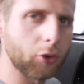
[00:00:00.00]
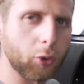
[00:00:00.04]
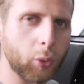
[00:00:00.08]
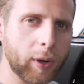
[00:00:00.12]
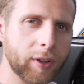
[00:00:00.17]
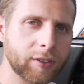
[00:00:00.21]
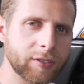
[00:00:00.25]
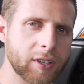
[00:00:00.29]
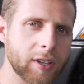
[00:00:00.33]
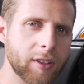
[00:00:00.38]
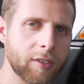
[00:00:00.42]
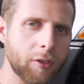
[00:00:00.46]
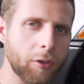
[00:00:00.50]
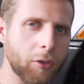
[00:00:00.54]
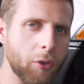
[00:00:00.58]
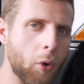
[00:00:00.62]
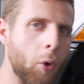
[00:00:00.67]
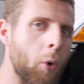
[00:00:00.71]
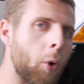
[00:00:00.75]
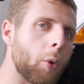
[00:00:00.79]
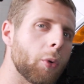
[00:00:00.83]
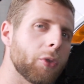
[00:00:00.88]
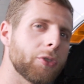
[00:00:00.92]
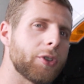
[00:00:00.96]
twisted, so the
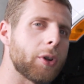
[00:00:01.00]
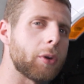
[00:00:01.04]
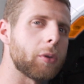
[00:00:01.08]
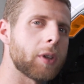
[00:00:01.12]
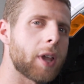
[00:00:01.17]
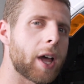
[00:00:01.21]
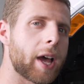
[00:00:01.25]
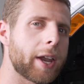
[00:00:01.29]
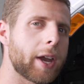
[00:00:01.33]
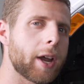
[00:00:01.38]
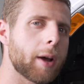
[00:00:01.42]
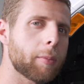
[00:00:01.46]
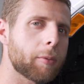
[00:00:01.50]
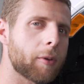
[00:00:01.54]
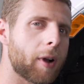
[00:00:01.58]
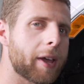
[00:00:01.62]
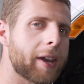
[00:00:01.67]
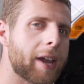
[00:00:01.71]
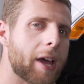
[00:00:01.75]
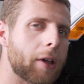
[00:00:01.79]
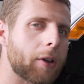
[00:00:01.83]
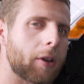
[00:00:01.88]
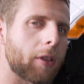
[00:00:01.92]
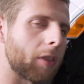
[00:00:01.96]
holes don't line up
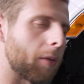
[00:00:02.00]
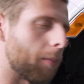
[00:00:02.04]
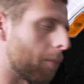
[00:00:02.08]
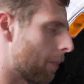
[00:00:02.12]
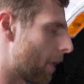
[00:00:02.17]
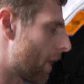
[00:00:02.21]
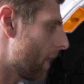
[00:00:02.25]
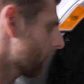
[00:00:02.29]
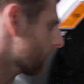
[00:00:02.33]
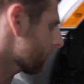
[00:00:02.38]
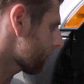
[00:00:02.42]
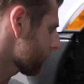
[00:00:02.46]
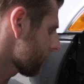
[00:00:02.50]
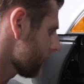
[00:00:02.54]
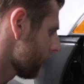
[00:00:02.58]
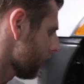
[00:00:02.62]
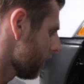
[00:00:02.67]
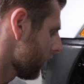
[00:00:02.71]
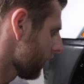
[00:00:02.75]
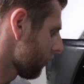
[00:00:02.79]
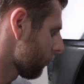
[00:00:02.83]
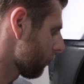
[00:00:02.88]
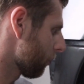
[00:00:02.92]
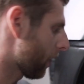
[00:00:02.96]
right out of the box.
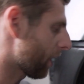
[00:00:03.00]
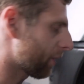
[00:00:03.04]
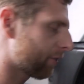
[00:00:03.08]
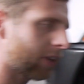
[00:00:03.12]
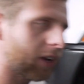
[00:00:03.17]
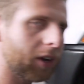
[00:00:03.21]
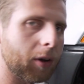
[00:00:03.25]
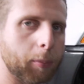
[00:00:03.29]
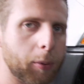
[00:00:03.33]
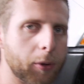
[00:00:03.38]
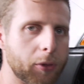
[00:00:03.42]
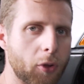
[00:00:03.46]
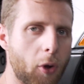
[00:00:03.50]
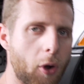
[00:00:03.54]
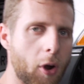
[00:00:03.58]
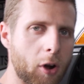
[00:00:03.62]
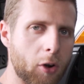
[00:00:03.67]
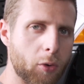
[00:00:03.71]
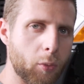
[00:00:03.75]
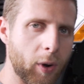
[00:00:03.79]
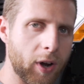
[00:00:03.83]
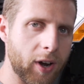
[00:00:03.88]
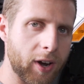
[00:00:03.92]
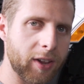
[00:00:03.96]
So we actually had to put the
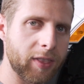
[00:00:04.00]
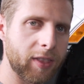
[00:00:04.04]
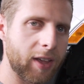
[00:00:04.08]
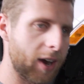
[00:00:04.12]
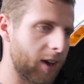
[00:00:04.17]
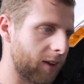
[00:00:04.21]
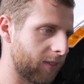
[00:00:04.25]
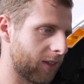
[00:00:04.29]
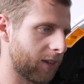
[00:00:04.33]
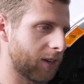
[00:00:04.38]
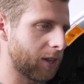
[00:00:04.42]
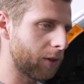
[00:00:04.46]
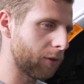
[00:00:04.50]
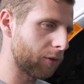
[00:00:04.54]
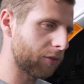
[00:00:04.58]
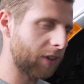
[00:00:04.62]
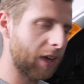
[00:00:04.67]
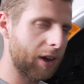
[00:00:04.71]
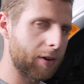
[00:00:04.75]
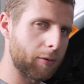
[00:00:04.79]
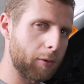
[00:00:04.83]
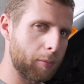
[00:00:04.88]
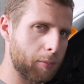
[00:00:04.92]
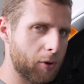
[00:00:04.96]
hardware in there and then use
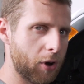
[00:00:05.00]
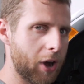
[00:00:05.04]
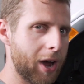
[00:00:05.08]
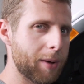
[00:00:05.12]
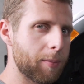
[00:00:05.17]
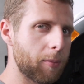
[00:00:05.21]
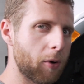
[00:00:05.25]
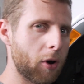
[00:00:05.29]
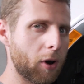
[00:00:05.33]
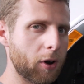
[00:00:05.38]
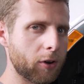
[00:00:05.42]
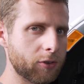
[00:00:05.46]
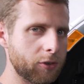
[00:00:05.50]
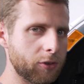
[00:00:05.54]
kind of a pry bar